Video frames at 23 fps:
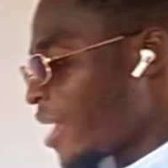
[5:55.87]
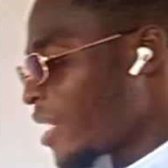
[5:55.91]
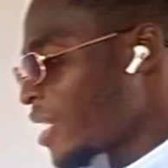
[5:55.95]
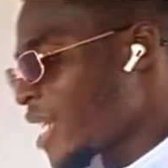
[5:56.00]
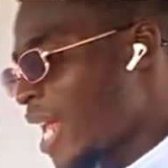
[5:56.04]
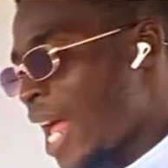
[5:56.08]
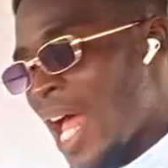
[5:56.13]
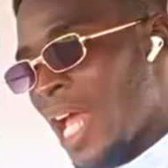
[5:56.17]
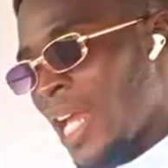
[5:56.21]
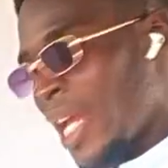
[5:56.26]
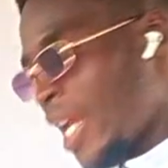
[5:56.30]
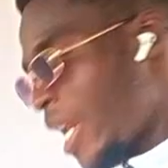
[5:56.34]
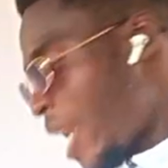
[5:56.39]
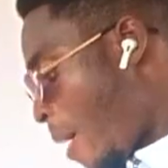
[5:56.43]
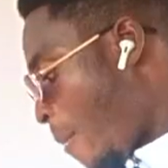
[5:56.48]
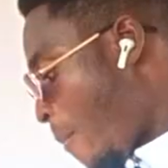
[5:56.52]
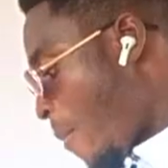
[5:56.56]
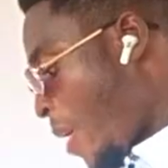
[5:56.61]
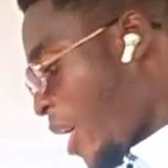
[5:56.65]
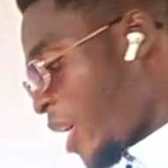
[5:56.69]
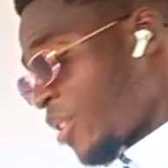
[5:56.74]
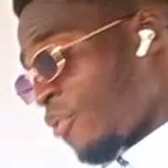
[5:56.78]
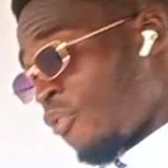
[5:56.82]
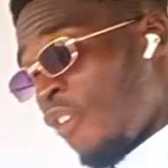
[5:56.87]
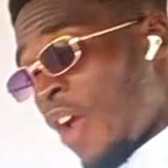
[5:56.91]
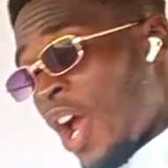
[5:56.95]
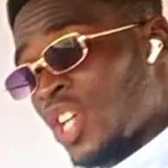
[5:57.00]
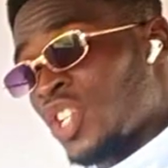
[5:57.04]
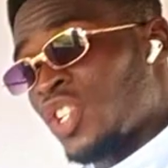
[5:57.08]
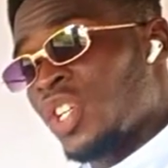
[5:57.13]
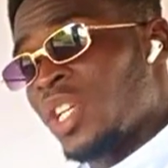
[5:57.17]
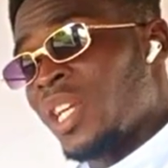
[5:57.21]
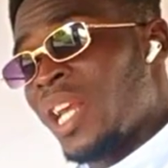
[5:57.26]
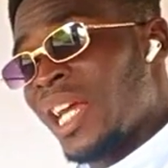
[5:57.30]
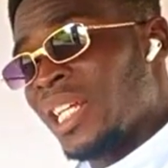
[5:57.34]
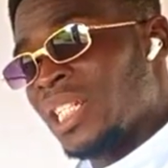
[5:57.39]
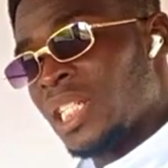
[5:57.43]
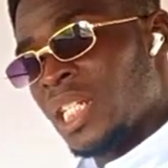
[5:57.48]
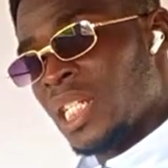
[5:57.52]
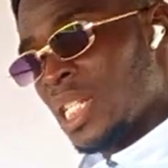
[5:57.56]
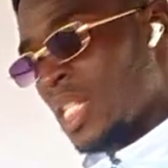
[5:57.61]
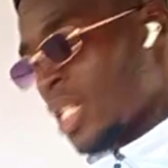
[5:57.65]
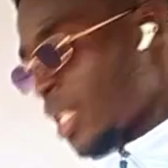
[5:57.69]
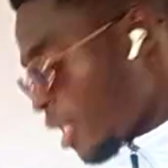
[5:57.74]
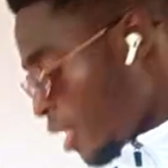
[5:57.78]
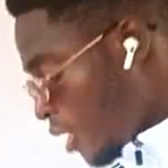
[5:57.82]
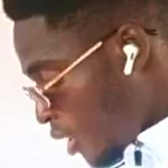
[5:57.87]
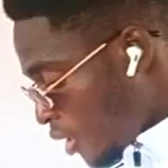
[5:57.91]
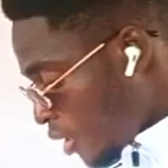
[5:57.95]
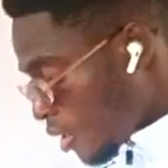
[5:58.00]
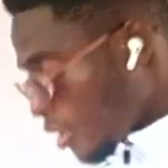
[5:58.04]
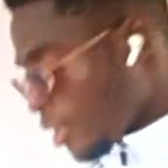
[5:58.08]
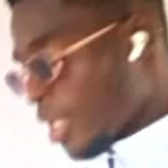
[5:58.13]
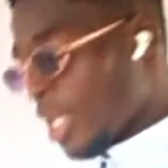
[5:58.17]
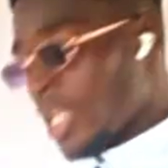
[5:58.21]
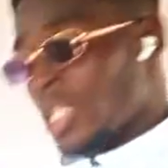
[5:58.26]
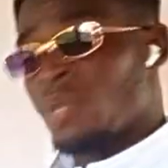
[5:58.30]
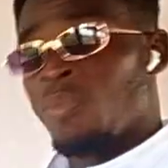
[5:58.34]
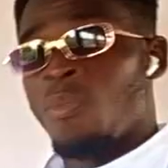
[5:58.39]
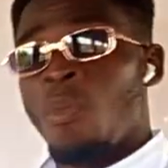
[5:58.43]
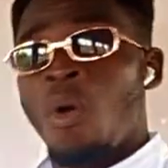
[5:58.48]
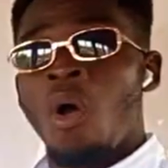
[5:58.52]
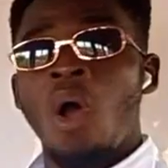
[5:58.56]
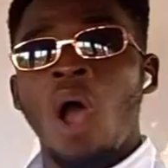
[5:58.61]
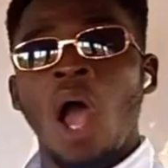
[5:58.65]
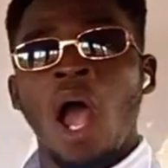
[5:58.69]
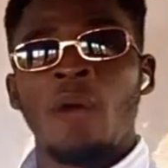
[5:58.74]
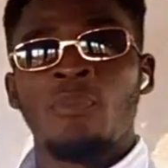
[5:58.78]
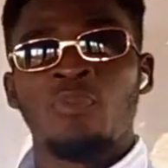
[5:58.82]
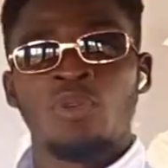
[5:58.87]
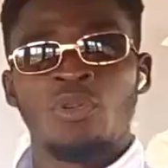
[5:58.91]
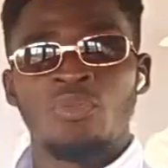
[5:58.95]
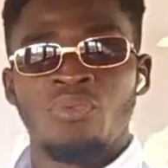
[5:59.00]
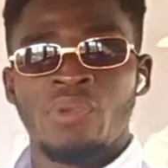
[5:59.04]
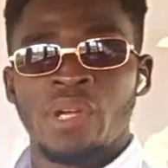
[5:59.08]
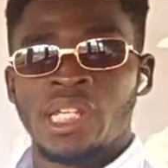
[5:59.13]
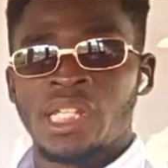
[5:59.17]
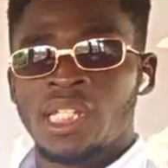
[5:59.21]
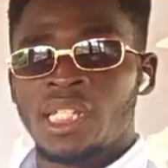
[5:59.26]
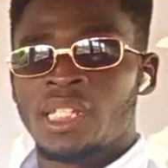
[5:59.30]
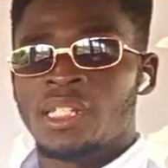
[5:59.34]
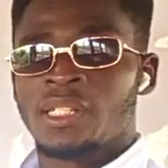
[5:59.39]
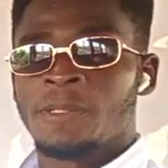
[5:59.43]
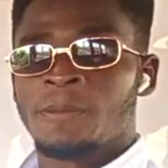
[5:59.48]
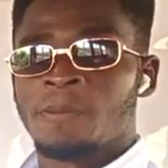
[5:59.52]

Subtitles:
answer in a mixed fraction like this is more appropriate.